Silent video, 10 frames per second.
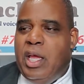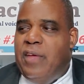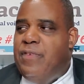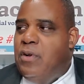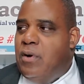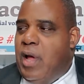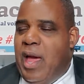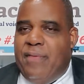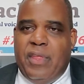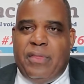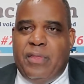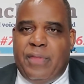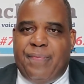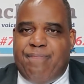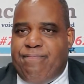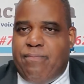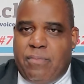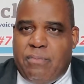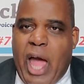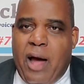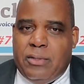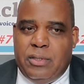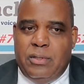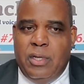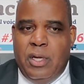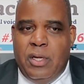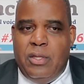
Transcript: If you don't have the 1,000